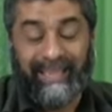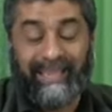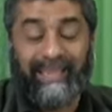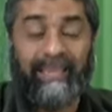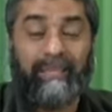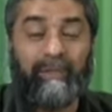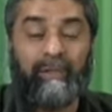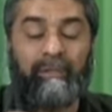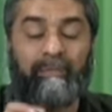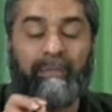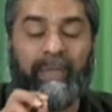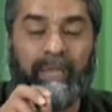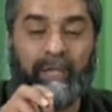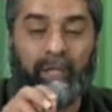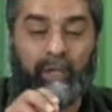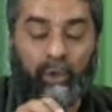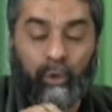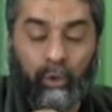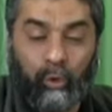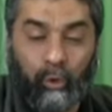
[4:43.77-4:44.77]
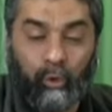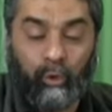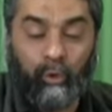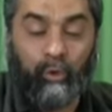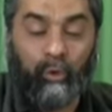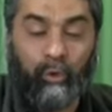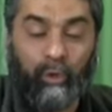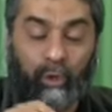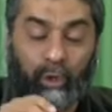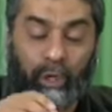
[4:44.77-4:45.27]
It will make
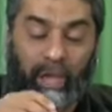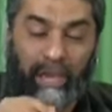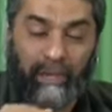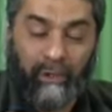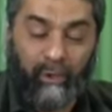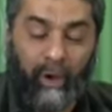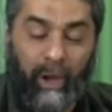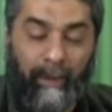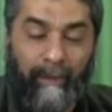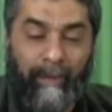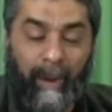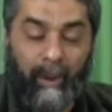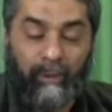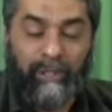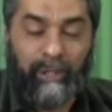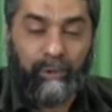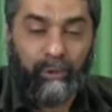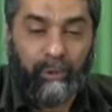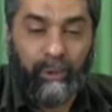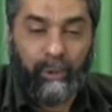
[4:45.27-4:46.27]
you and your amount that you